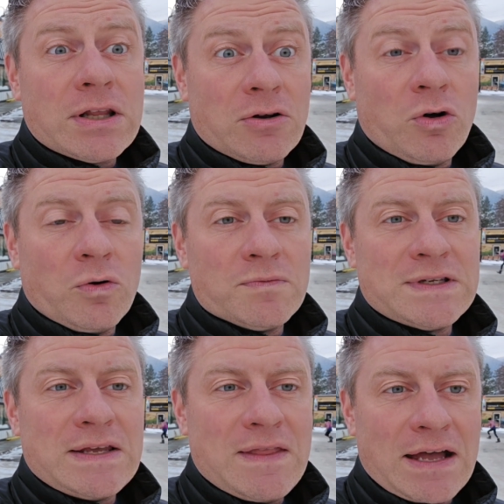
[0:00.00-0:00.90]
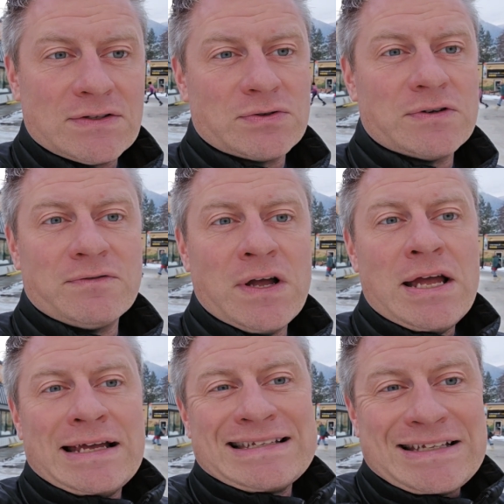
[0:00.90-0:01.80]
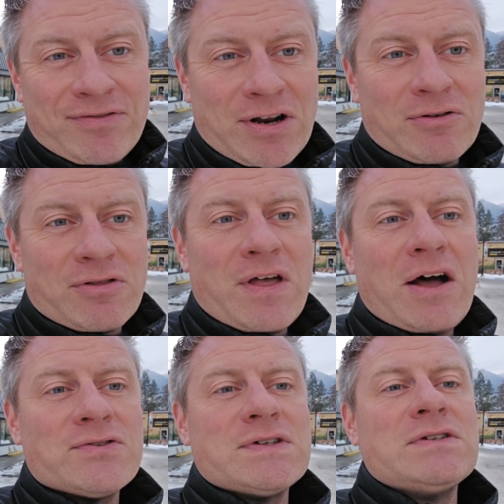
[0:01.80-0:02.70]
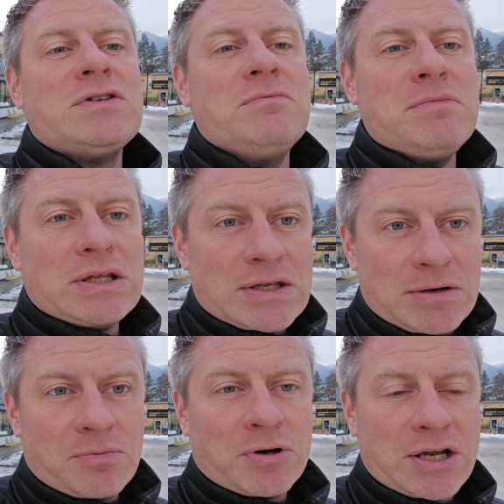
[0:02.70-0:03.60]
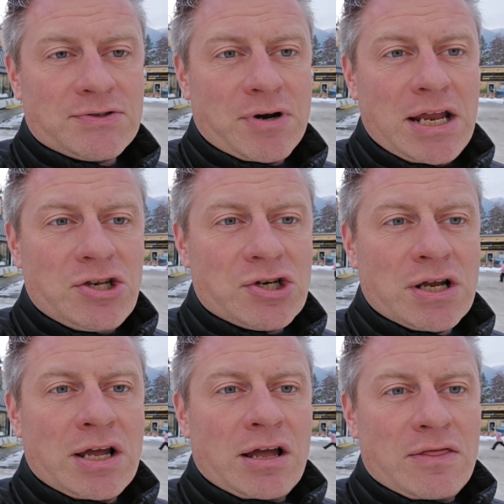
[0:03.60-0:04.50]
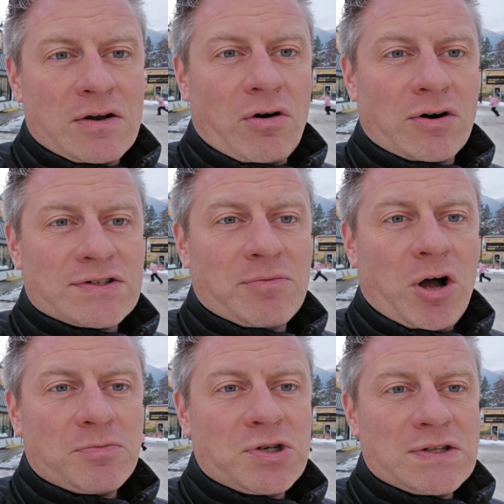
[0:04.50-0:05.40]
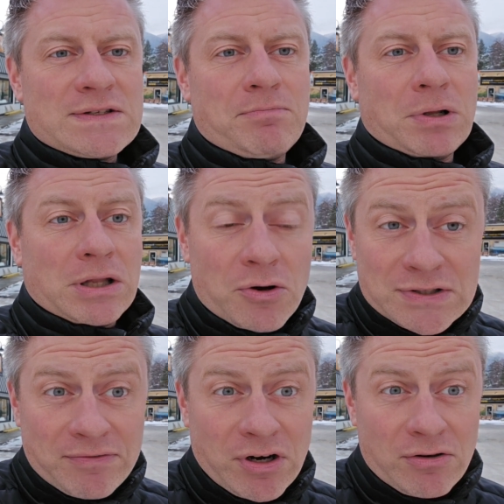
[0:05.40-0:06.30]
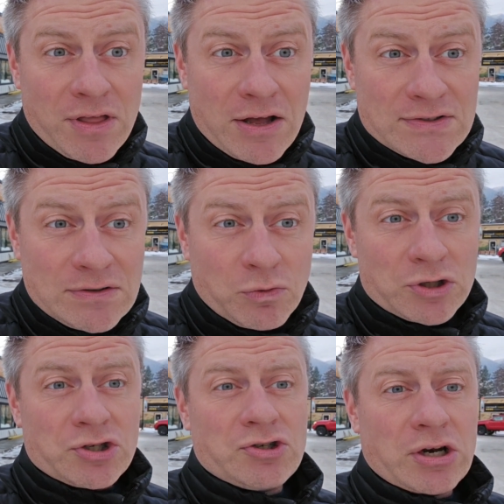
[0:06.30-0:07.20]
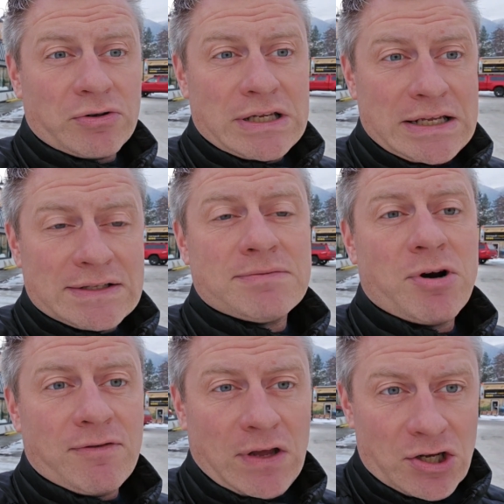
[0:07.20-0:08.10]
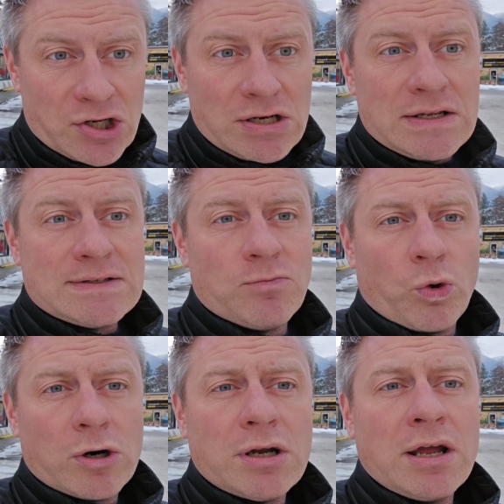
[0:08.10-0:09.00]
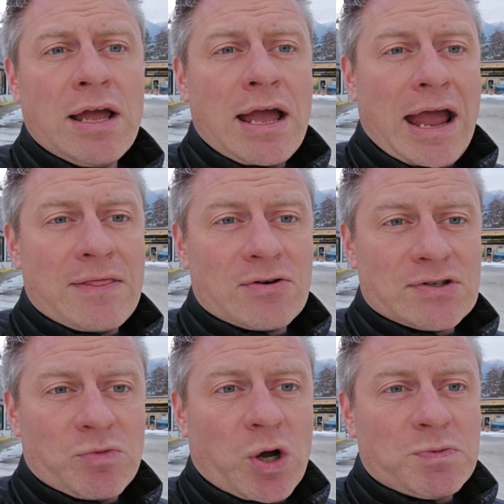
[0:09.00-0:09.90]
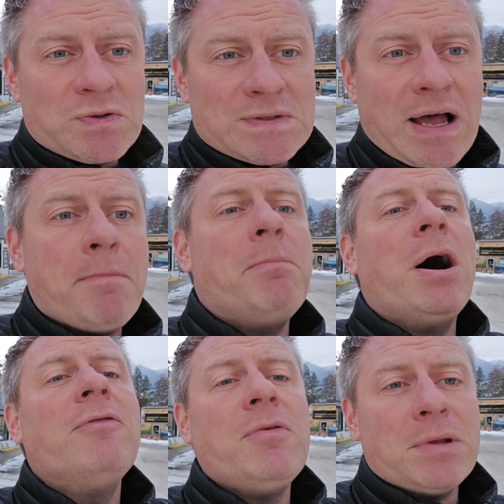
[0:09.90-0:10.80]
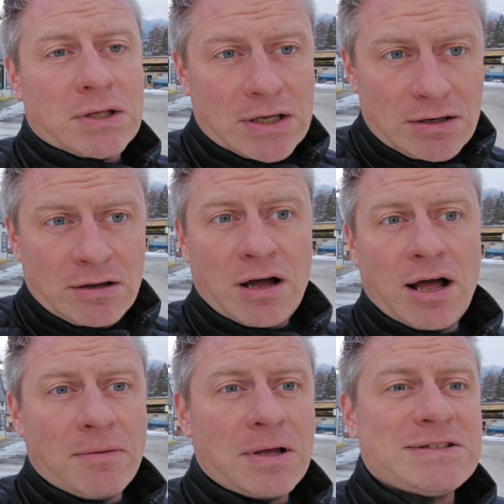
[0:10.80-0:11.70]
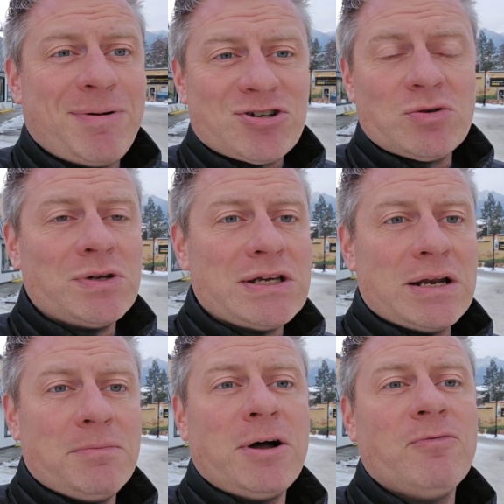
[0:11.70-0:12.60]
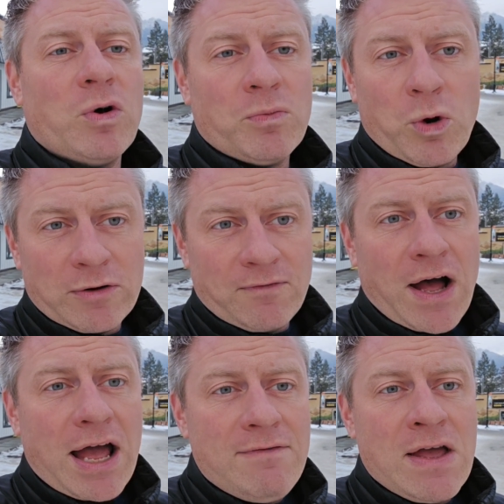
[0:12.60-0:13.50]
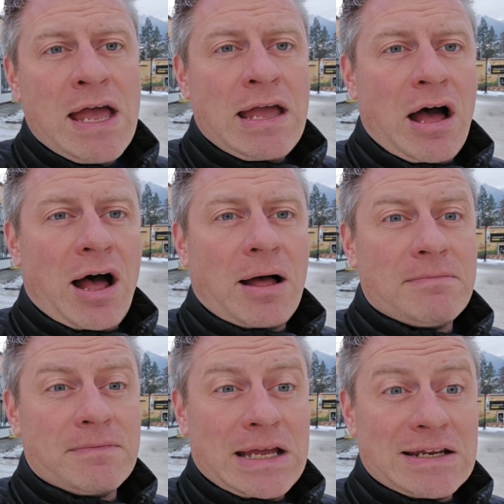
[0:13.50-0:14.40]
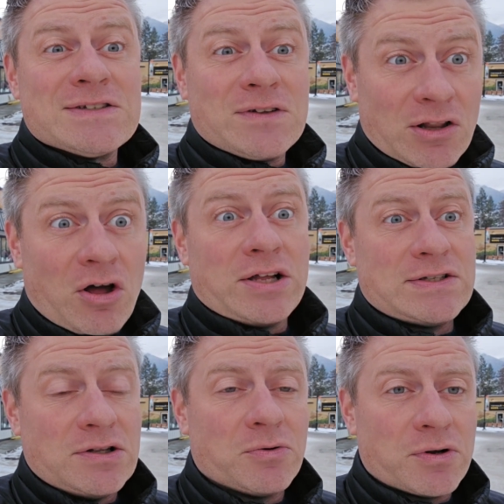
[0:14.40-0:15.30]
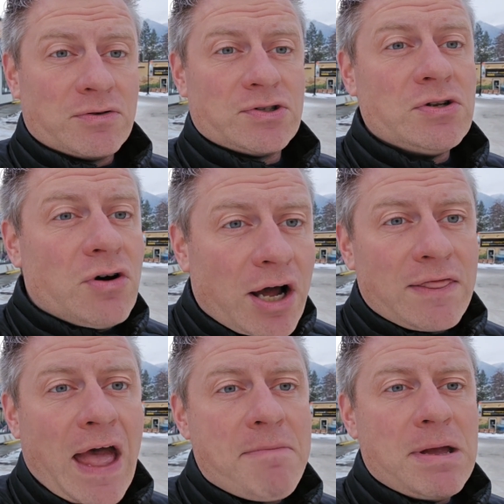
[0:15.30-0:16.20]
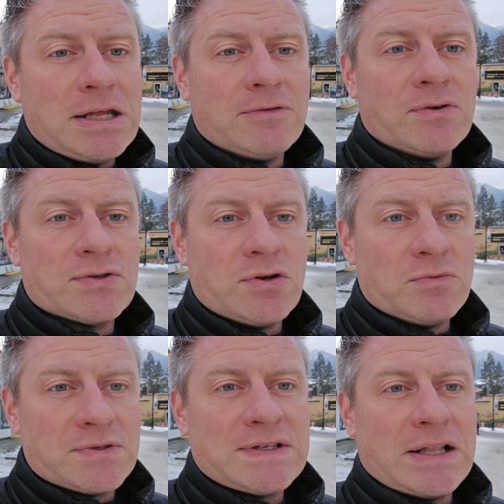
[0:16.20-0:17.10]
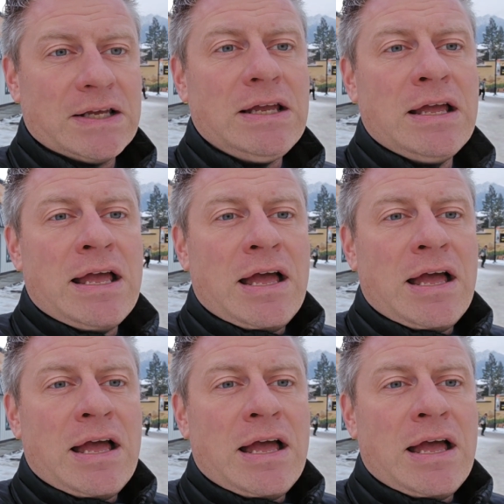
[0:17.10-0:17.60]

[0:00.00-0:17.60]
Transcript: little homes in that sort of 700,000 to million price range there are some options below 700,000, which generally need some renovation, need some work, and there's some options above a million, um, especially when you get above 1.5. Um, it is a lot slower. There's not that many of those homes selling.